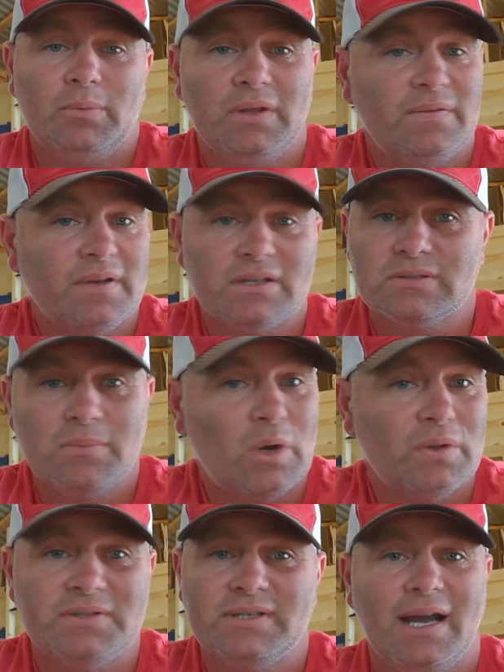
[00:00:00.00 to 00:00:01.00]
We fix them
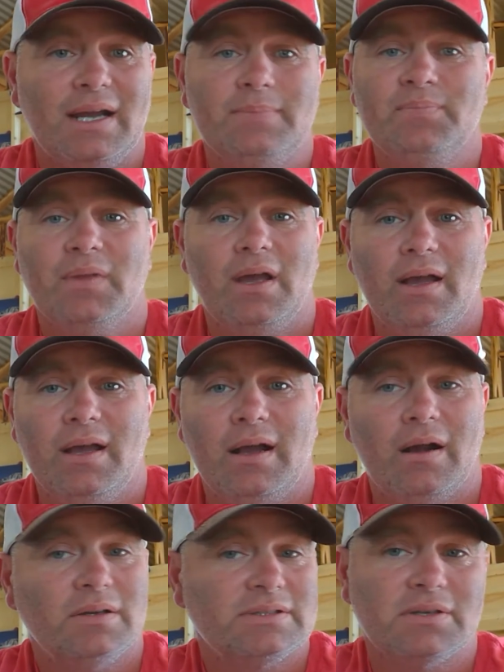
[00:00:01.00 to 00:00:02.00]
all the time. I
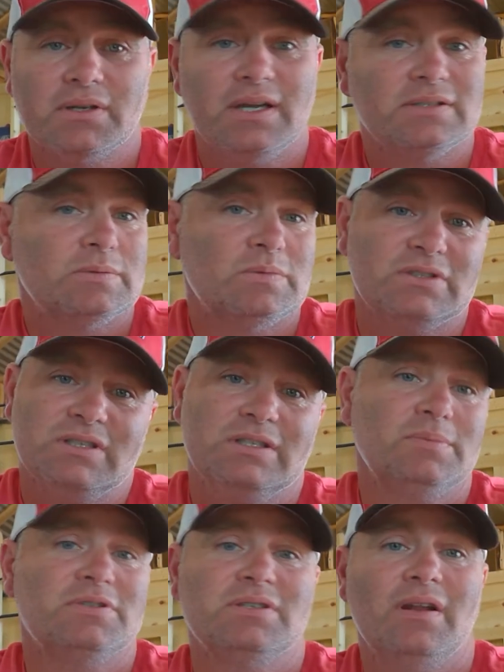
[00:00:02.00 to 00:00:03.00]
always tell customers
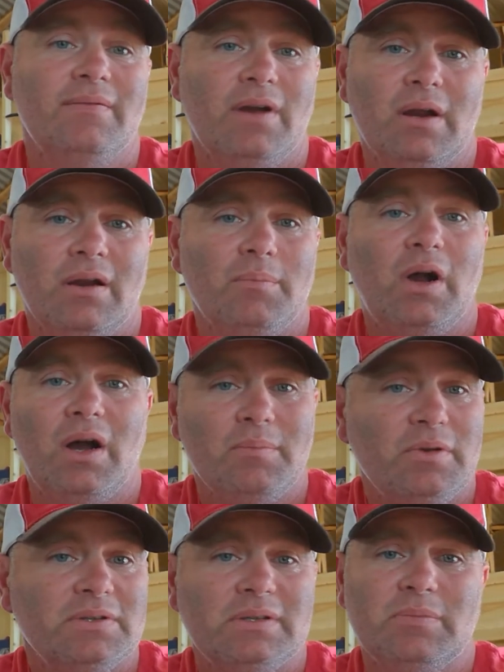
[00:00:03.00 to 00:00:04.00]
60% of our pond
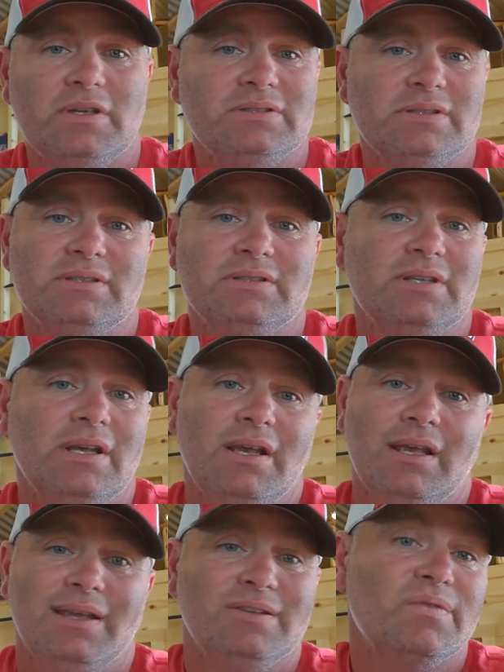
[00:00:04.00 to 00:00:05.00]
building business
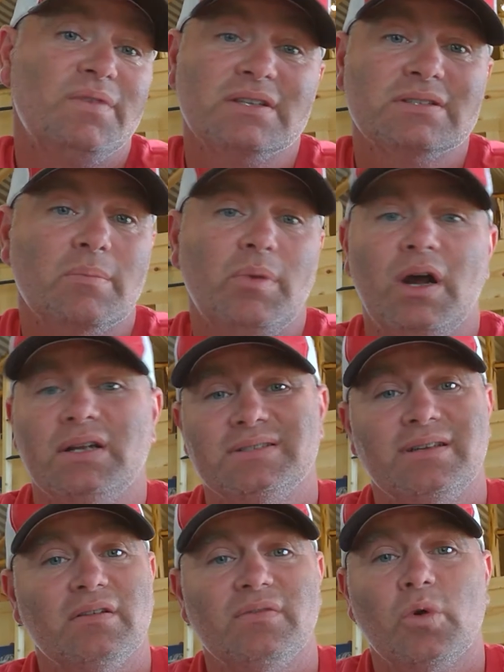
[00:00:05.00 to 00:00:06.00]
is fixing ponds.
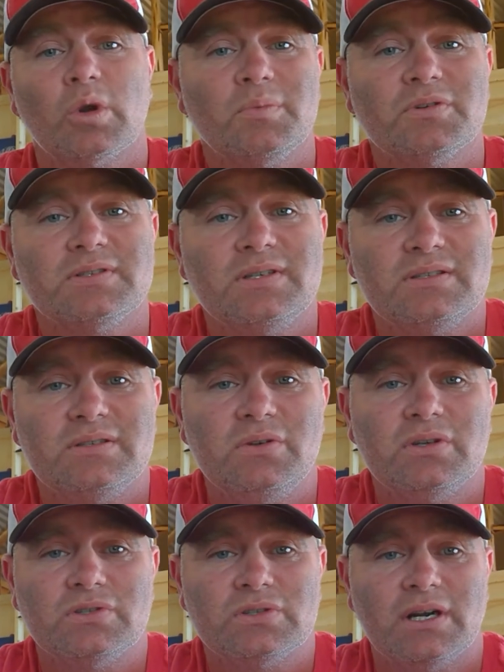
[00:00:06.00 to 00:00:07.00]
The other 40% is
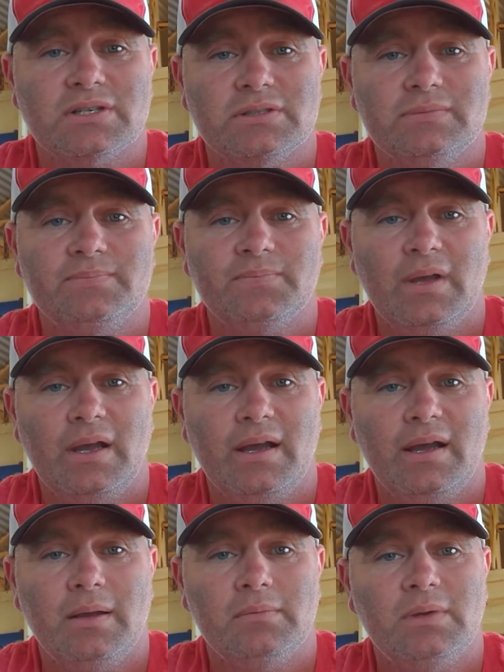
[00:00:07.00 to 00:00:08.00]
new construction,
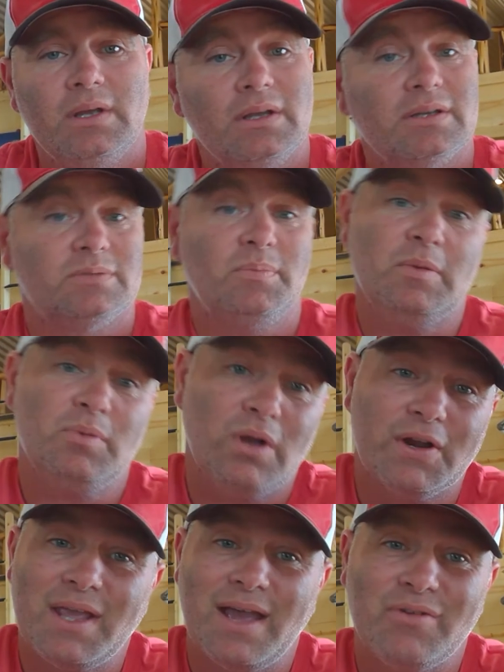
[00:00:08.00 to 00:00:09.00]
because people
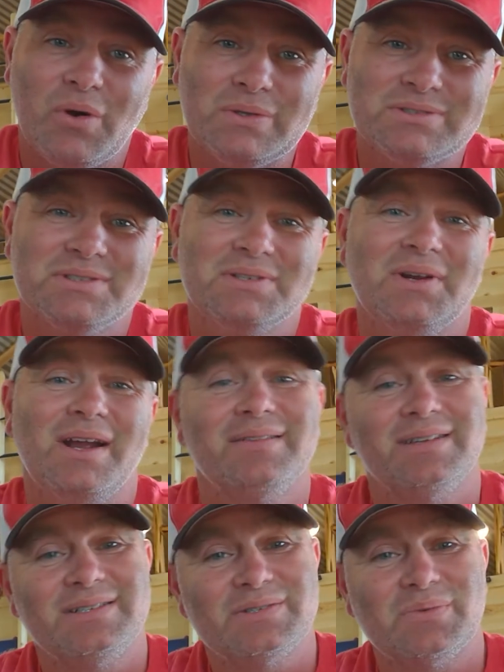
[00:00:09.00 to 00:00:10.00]
already have holes in the
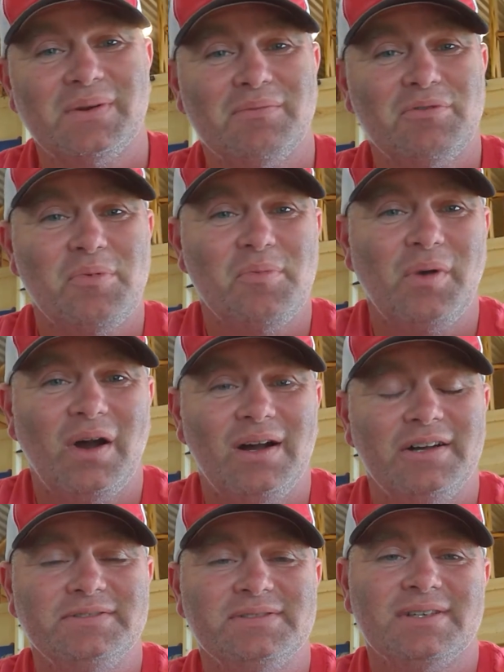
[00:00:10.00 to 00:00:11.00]
ground. They just want them to be
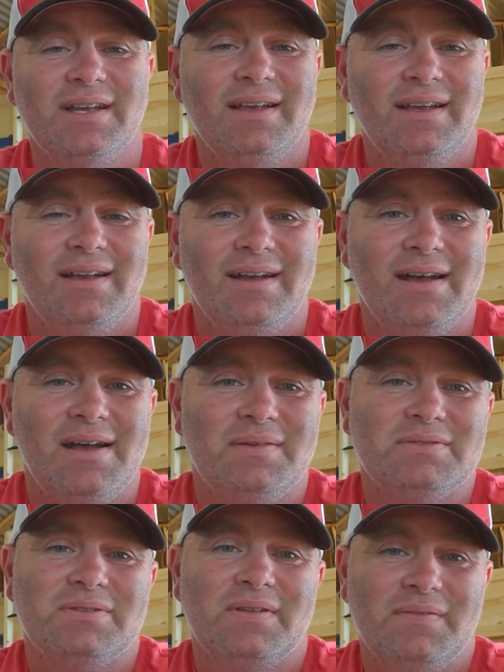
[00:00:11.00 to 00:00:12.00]
ponds.
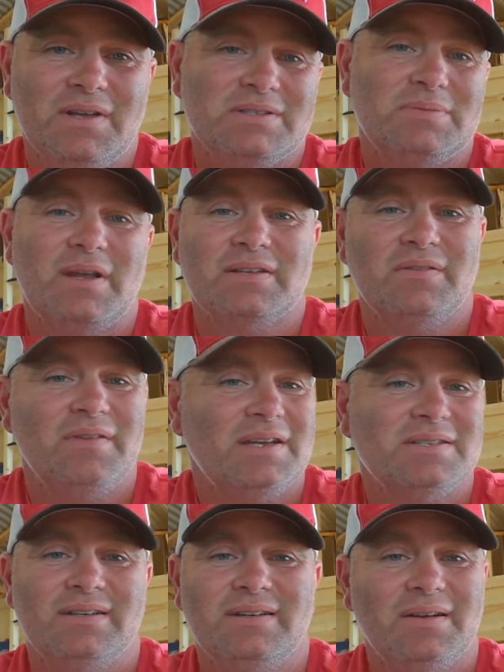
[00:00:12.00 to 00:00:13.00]
So they've done some
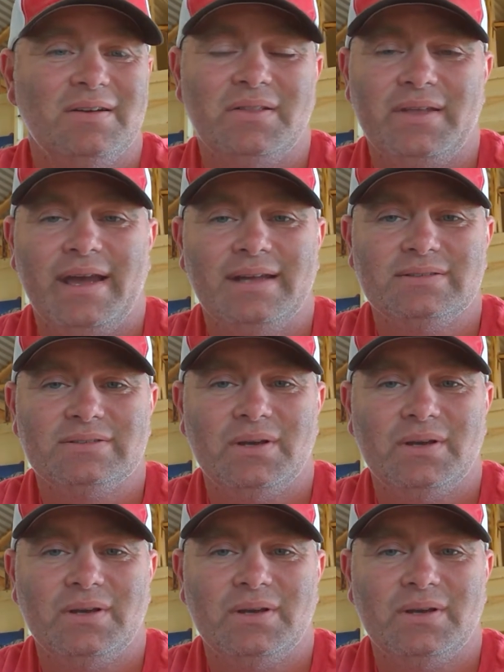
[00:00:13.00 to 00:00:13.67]
excavation and done all that.